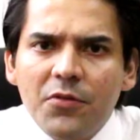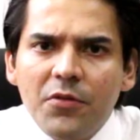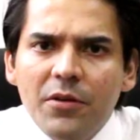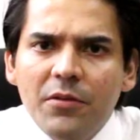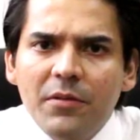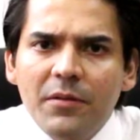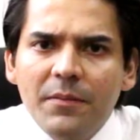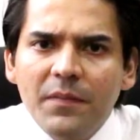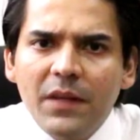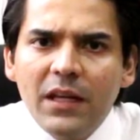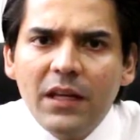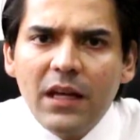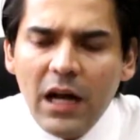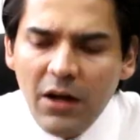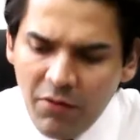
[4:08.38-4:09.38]
the throne.
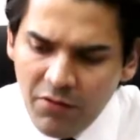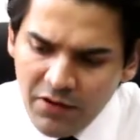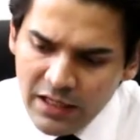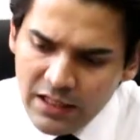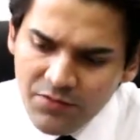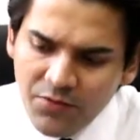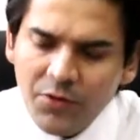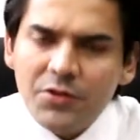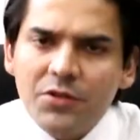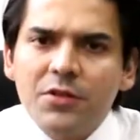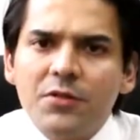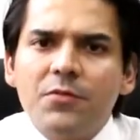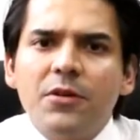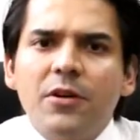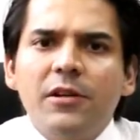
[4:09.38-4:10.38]
However, his
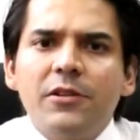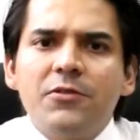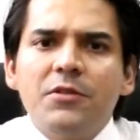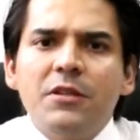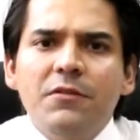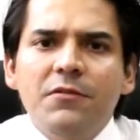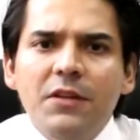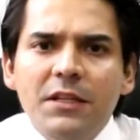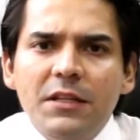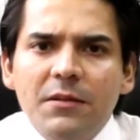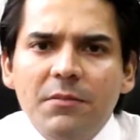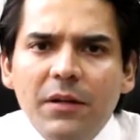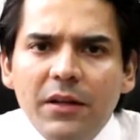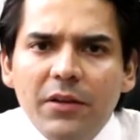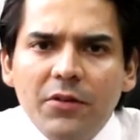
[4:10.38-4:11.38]
forces were also
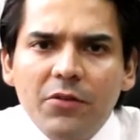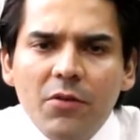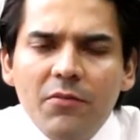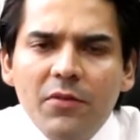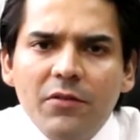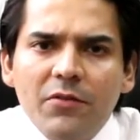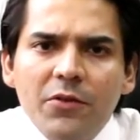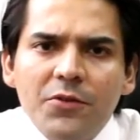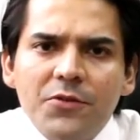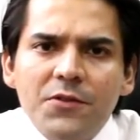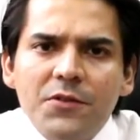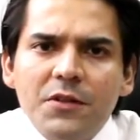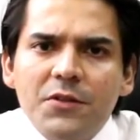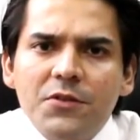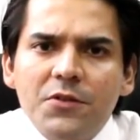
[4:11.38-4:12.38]
defeated by the Cromwell
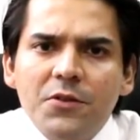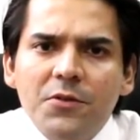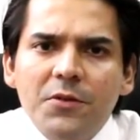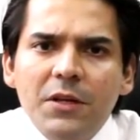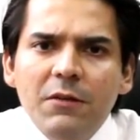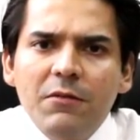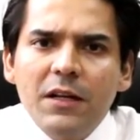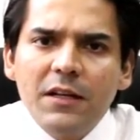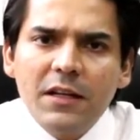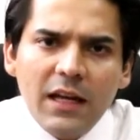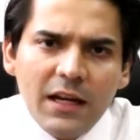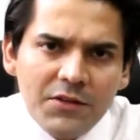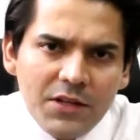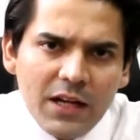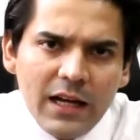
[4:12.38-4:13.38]
forces, and so he went in
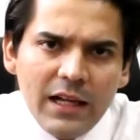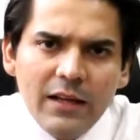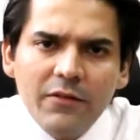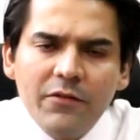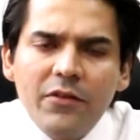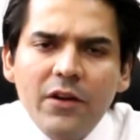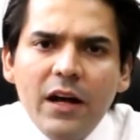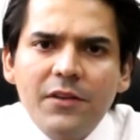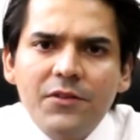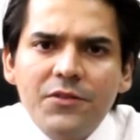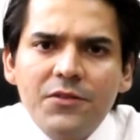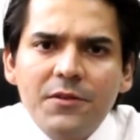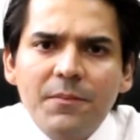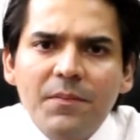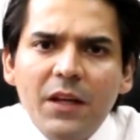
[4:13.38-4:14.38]
exile in
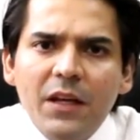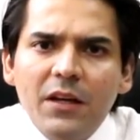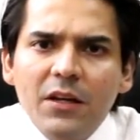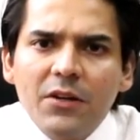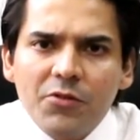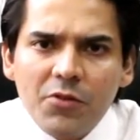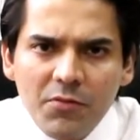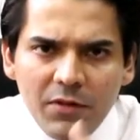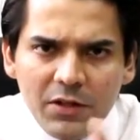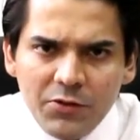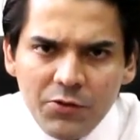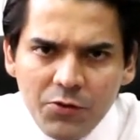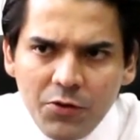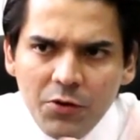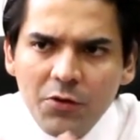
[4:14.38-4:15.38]
France.
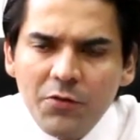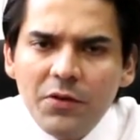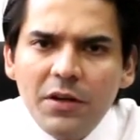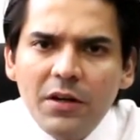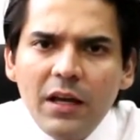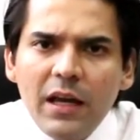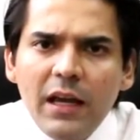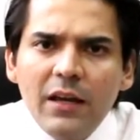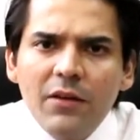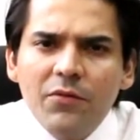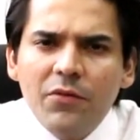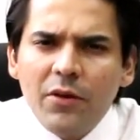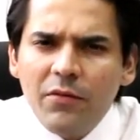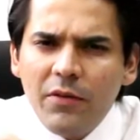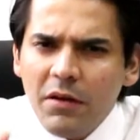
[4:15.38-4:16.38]
Cromwell took over,
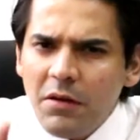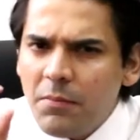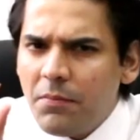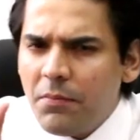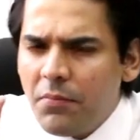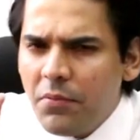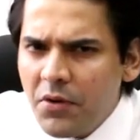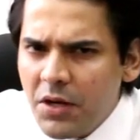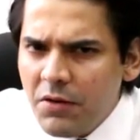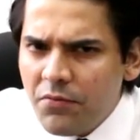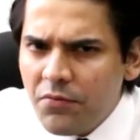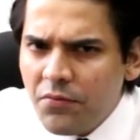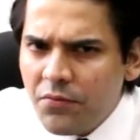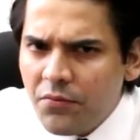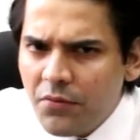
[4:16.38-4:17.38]
and for a very
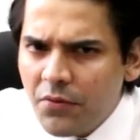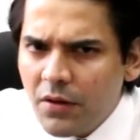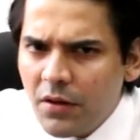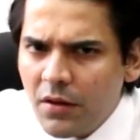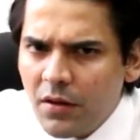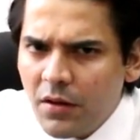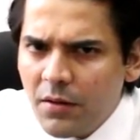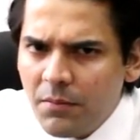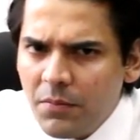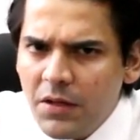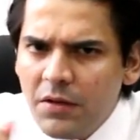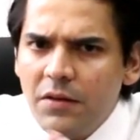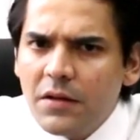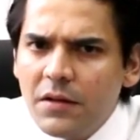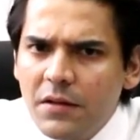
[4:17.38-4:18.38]
brief
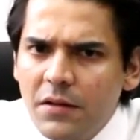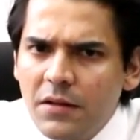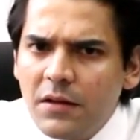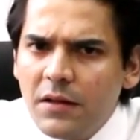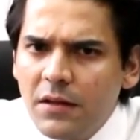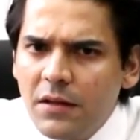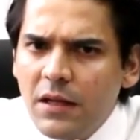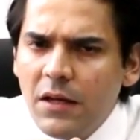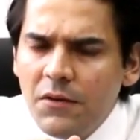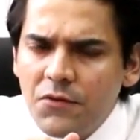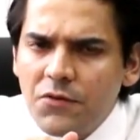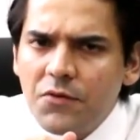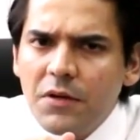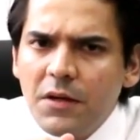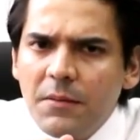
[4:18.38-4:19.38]
period in the
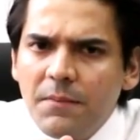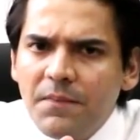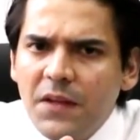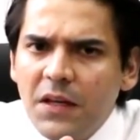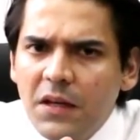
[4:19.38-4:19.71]
history,